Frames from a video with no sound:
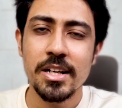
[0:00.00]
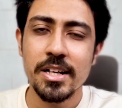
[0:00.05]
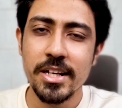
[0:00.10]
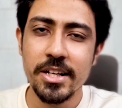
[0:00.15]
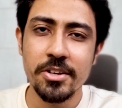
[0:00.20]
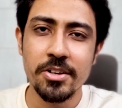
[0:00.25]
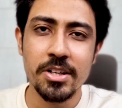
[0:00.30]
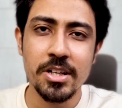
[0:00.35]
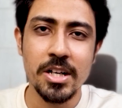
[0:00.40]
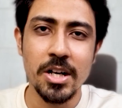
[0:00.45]

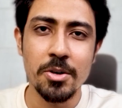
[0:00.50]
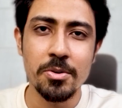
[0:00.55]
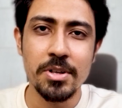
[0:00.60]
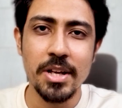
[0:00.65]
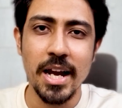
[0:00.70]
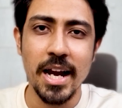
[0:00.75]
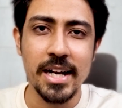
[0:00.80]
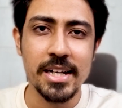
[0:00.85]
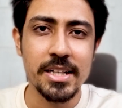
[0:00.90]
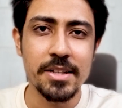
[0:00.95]
click on
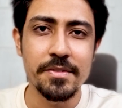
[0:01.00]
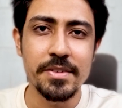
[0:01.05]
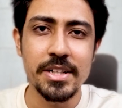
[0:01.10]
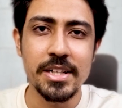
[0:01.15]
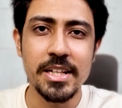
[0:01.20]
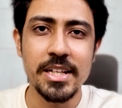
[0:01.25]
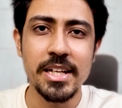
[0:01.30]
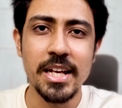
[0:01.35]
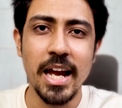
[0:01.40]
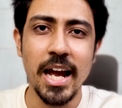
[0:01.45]
account
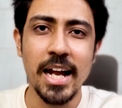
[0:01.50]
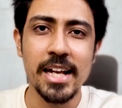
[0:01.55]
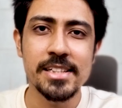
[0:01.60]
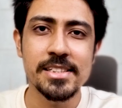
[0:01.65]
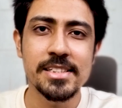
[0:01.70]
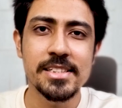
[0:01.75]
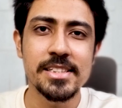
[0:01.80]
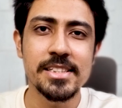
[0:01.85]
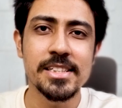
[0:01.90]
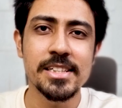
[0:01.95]
activity, and
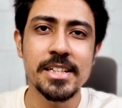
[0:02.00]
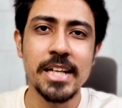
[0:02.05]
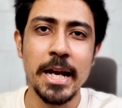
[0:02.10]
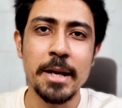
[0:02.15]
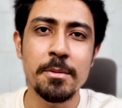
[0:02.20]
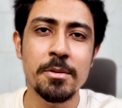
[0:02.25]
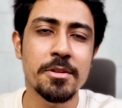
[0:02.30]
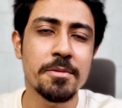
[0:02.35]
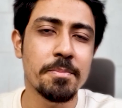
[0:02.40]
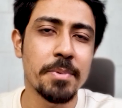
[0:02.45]
see the
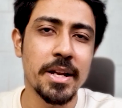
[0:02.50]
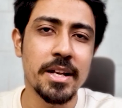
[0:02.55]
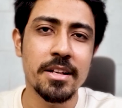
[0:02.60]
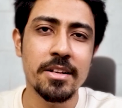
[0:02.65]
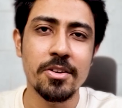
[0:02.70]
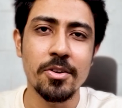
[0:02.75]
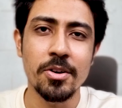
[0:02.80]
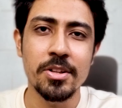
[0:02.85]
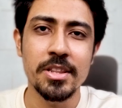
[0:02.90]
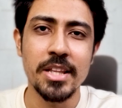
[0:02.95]
time
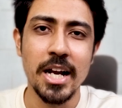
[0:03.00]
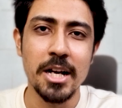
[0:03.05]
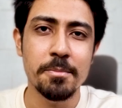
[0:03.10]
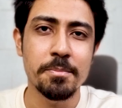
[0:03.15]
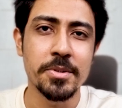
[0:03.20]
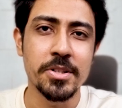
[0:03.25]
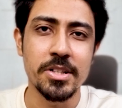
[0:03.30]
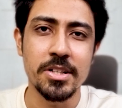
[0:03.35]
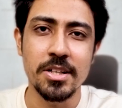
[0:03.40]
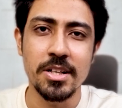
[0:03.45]
spent on
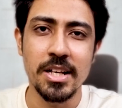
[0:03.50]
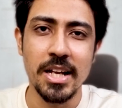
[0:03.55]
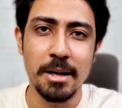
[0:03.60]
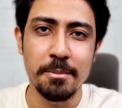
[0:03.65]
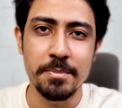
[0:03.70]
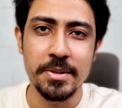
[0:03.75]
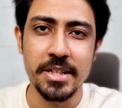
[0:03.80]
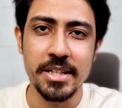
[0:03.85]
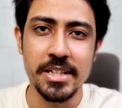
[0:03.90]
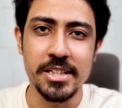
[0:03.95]
that particular
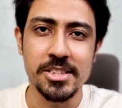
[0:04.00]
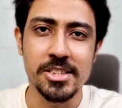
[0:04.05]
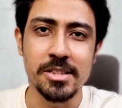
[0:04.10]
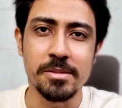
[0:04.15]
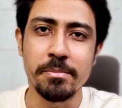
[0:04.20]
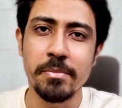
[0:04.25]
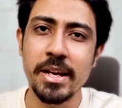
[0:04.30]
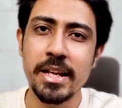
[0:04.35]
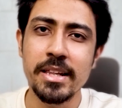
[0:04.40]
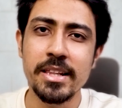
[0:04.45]

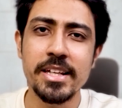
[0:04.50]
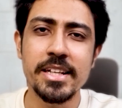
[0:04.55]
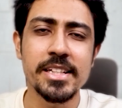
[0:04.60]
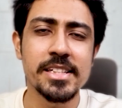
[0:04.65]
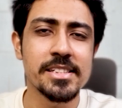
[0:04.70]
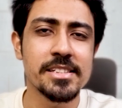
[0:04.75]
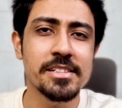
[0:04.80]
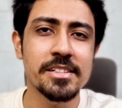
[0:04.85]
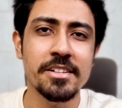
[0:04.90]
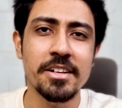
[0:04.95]
application, mainly
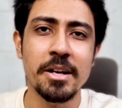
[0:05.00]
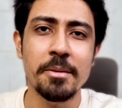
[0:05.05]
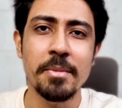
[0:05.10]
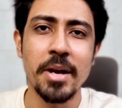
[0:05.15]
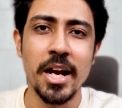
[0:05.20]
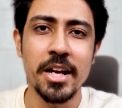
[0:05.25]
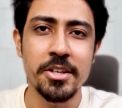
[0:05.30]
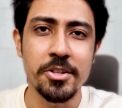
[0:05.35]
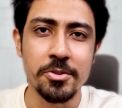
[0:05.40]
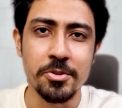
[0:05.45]
Instagram
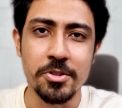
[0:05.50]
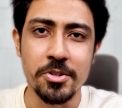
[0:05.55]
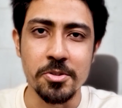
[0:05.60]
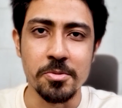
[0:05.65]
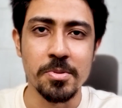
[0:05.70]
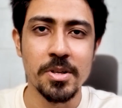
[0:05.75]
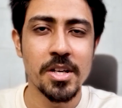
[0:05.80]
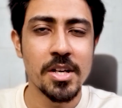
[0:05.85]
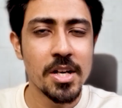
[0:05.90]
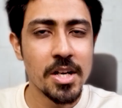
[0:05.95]
and
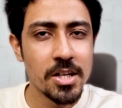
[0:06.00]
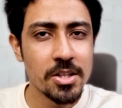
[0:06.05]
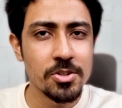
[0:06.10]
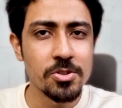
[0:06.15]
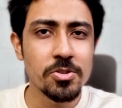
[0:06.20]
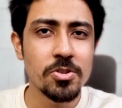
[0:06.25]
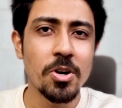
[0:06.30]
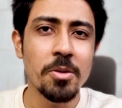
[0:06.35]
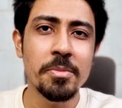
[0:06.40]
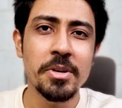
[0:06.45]
YouTube.
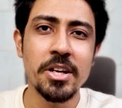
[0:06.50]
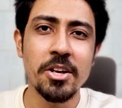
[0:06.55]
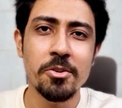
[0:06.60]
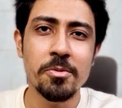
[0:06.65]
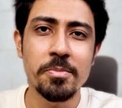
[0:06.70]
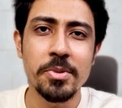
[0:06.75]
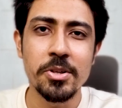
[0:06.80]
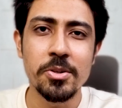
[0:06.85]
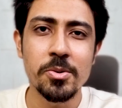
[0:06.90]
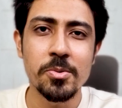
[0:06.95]
Do comment
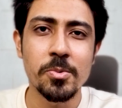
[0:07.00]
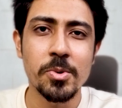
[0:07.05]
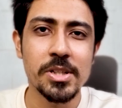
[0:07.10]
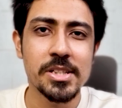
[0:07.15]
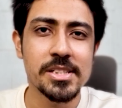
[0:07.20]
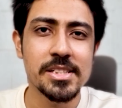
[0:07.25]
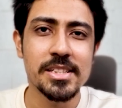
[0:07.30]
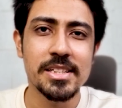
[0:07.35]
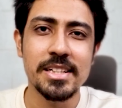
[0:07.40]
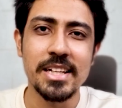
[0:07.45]
down below
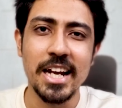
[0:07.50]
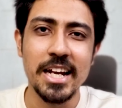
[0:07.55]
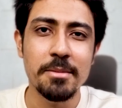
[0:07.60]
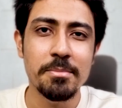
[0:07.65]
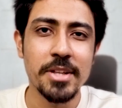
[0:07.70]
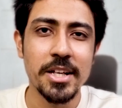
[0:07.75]
what's the time